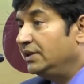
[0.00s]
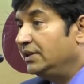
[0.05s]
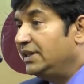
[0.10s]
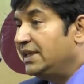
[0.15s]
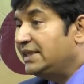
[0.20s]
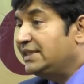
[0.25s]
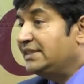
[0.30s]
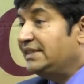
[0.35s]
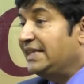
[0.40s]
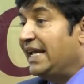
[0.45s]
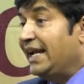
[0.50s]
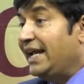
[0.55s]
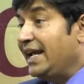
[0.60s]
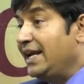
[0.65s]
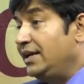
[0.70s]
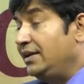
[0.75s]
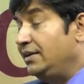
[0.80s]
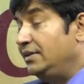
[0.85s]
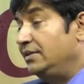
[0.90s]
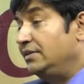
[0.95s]
The
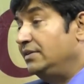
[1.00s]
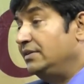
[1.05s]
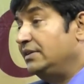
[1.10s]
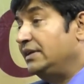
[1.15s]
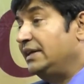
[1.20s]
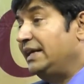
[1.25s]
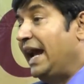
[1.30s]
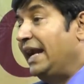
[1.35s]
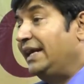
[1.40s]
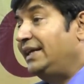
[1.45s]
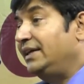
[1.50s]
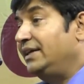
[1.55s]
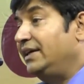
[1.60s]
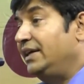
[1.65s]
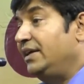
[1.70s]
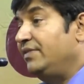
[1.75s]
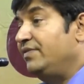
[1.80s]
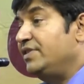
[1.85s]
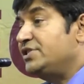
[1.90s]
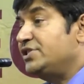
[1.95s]
second
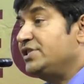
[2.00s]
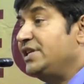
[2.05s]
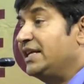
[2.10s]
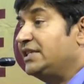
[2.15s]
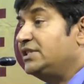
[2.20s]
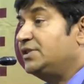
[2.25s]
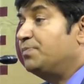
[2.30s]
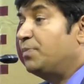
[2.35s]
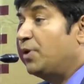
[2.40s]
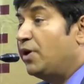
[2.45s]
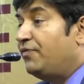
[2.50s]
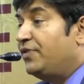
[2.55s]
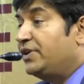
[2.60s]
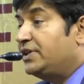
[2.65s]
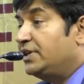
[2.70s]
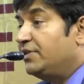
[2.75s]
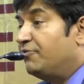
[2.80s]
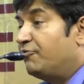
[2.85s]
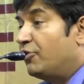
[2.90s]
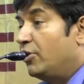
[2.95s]
category which gets
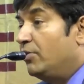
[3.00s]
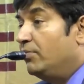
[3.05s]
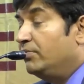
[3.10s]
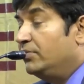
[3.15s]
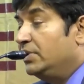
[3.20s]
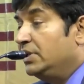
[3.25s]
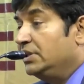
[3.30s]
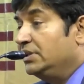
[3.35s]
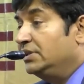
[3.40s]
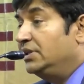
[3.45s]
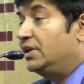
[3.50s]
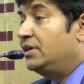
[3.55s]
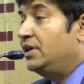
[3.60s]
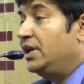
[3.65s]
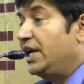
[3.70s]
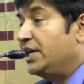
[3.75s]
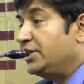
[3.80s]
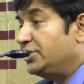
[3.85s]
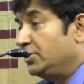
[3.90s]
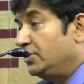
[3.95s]
profited from the
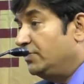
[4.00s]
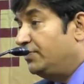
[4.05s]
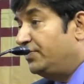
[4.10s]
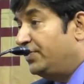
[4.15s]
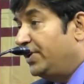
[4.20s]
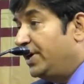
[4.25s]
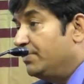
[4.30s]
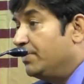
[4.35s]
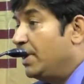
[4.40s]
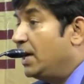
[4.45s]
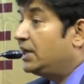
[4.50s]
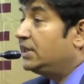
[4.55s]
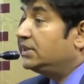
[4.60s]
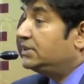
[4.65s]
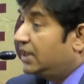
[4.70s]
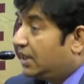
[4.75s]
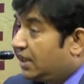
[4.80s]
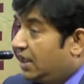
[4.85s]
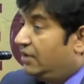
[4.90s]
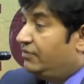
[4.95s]
creation of trademark is
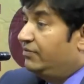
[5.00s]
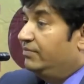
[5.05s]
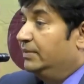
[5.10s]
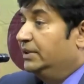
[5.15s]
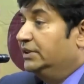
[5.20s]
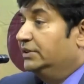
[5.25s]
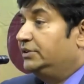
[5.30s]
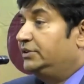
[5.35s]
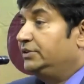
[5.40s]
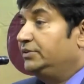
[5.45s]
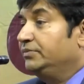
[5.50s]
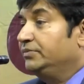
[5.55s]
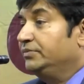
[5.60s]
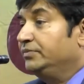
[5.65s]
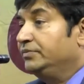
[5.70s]
the government.